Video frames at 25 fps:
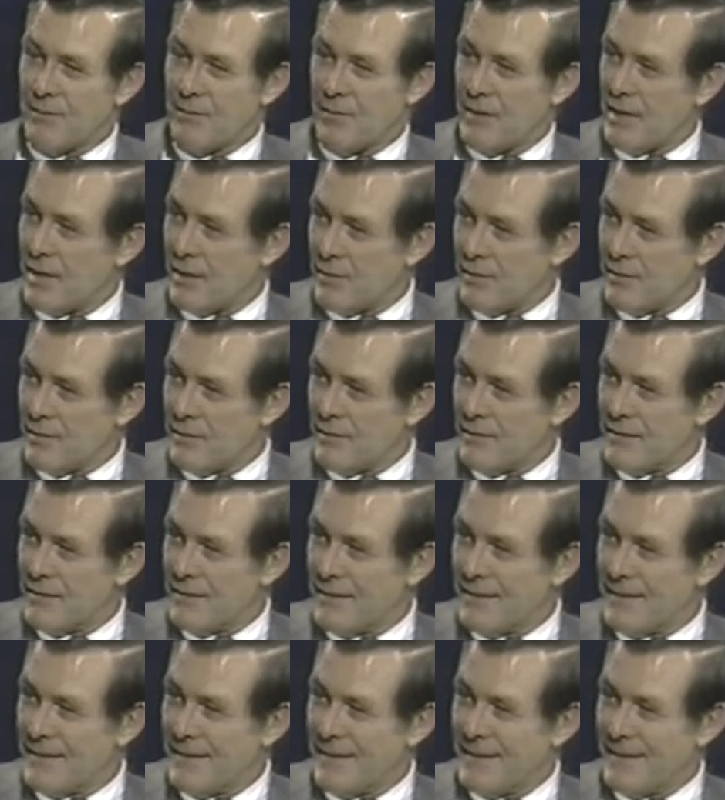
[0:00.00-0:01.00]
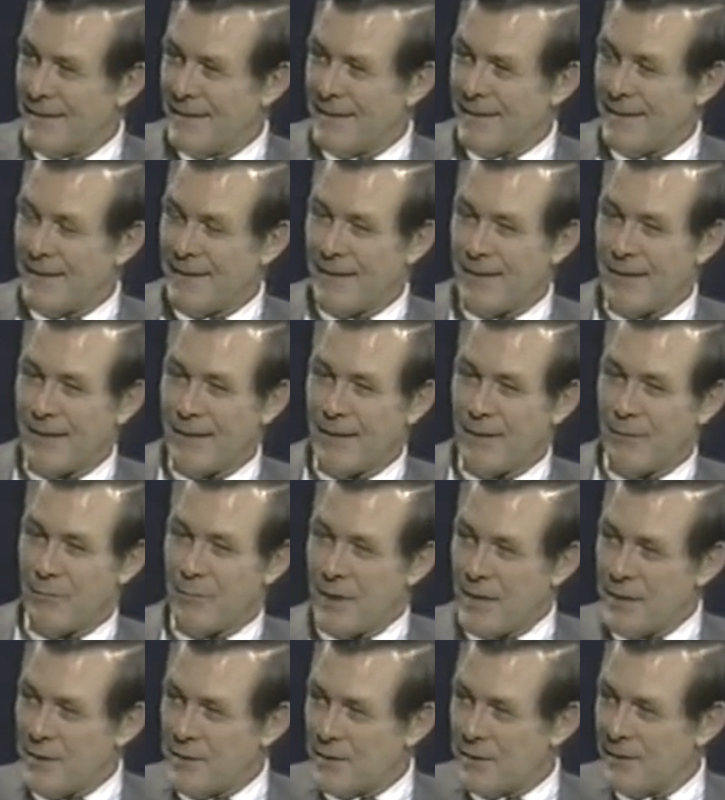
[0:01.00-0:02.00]
theater, uh,
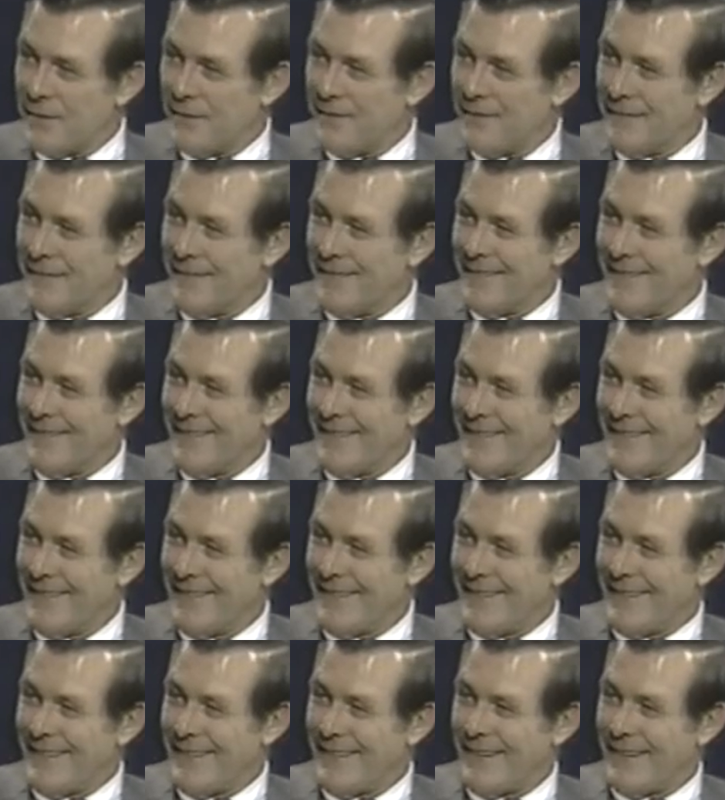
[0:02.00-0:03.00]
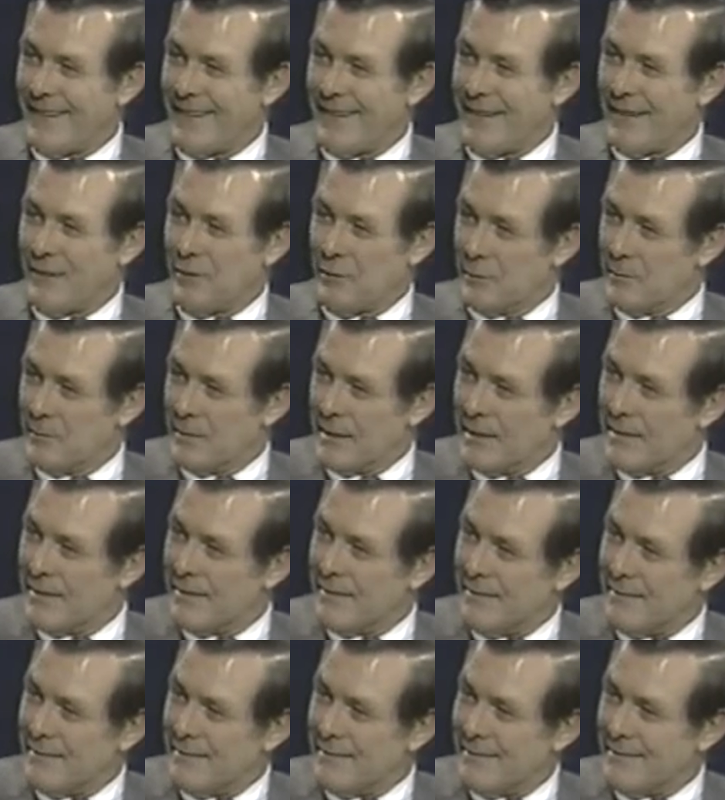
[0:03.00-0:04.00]
regional, uh,
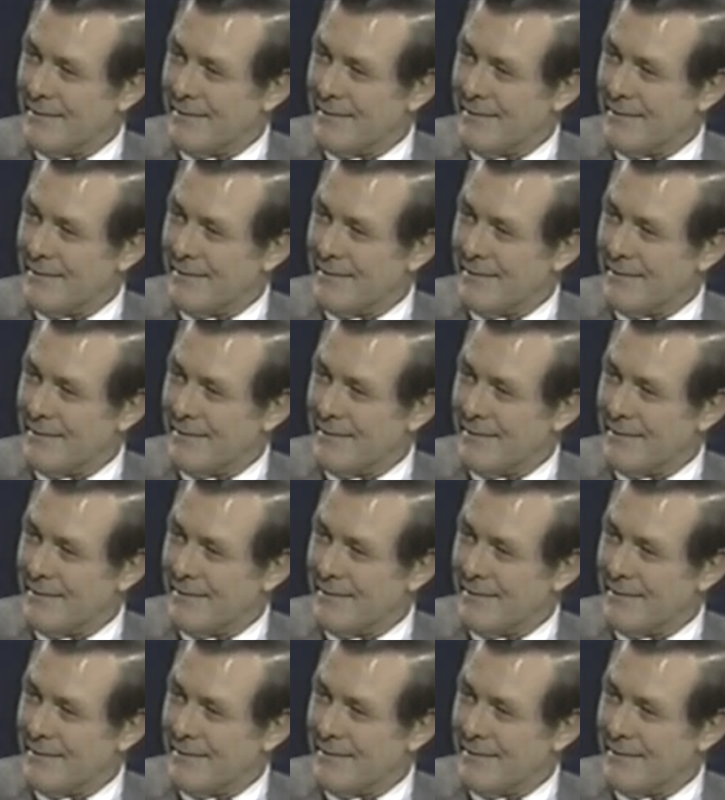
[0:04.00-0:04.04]
guerrilla,